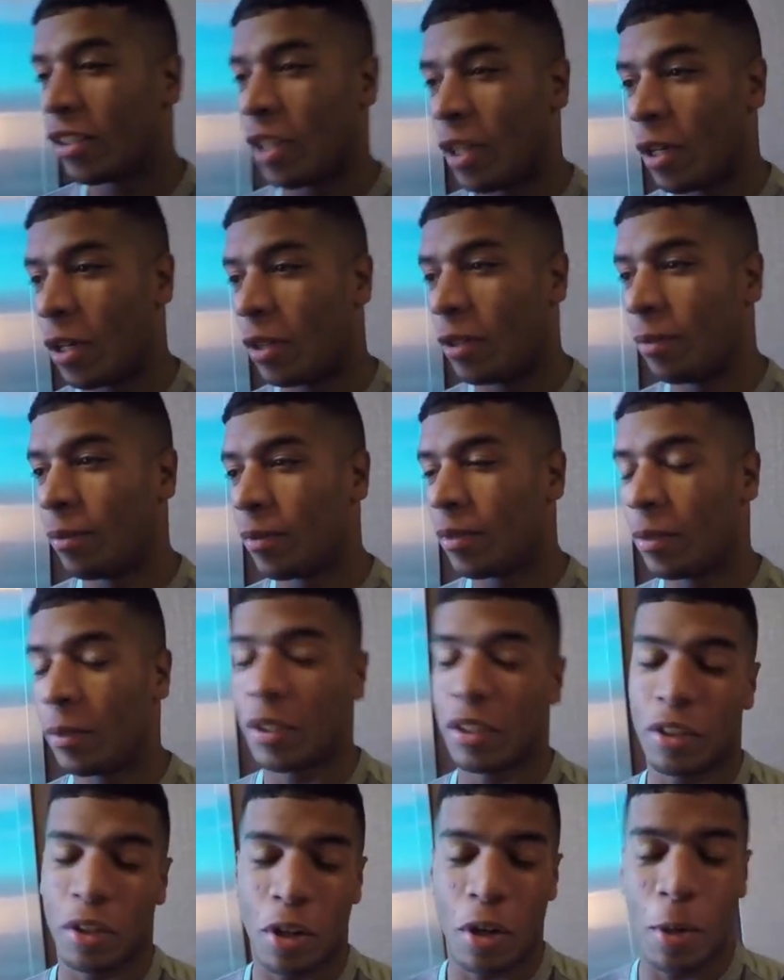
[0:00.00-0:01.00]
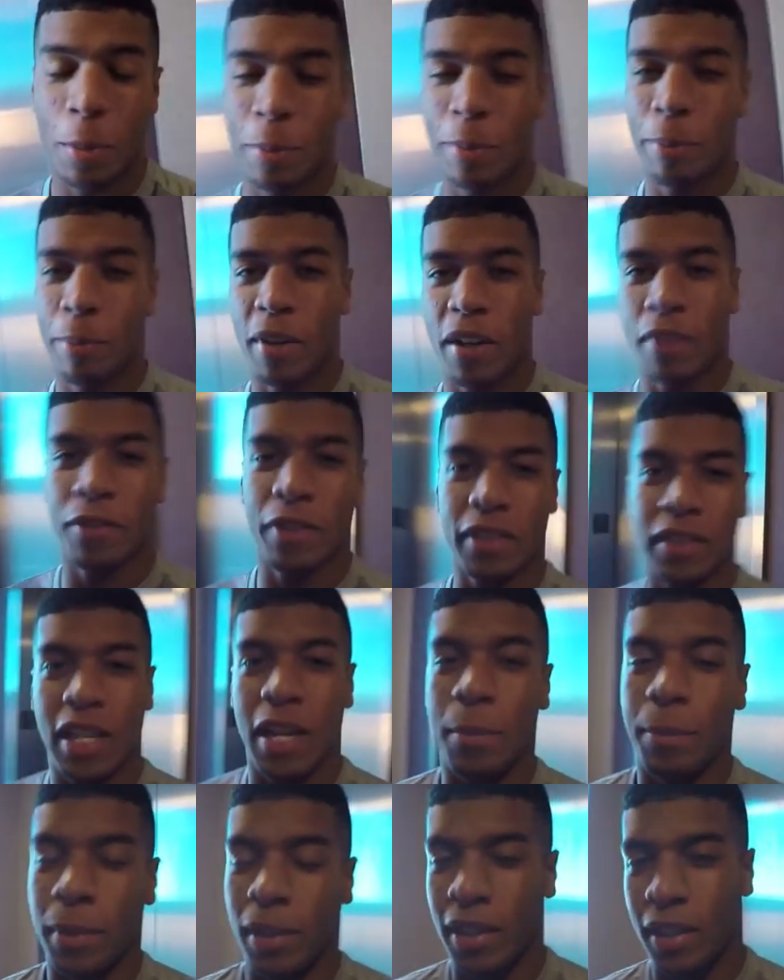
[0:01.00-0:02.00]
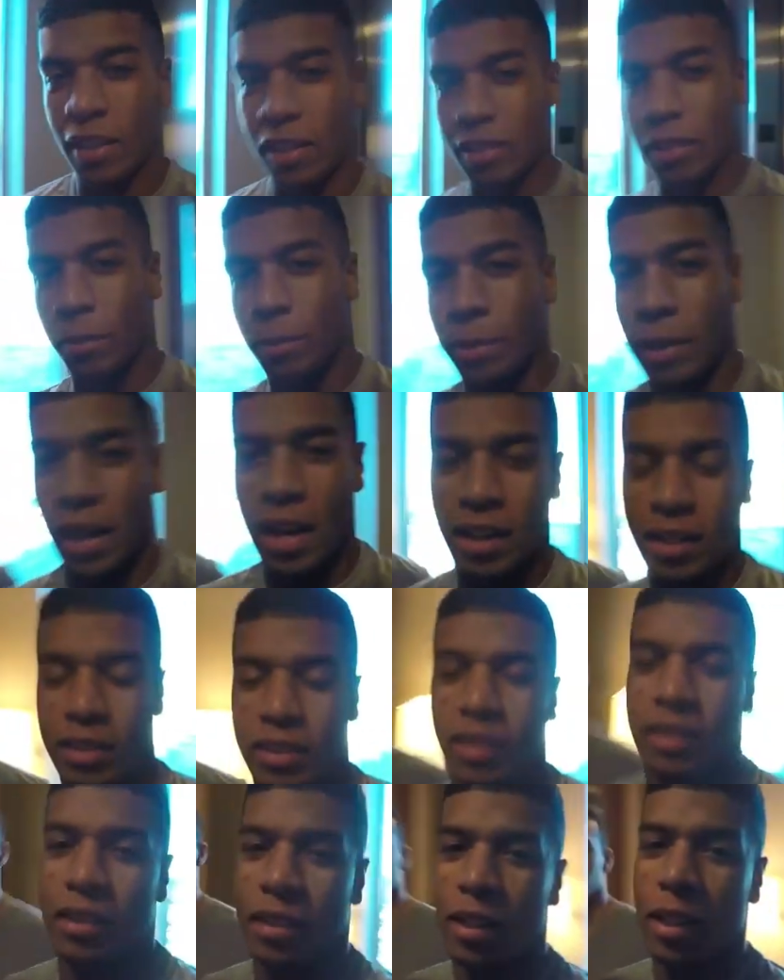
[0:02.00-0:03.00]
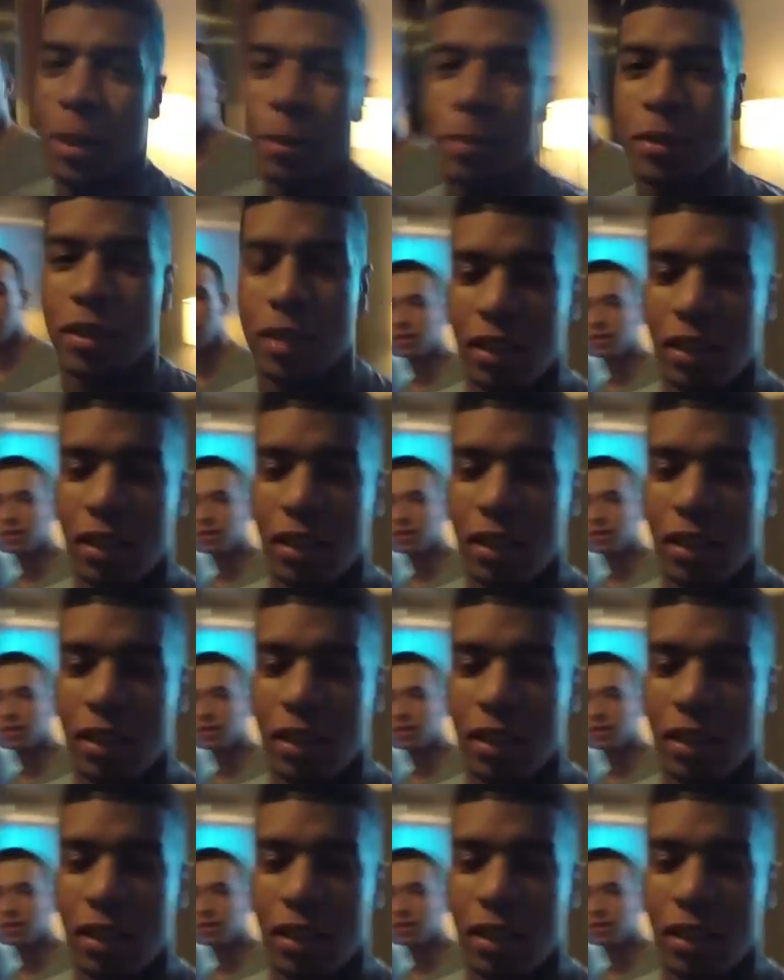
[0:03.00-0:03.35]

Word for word: So we're just gonna go breakfast now. But here's some behind the scenes clips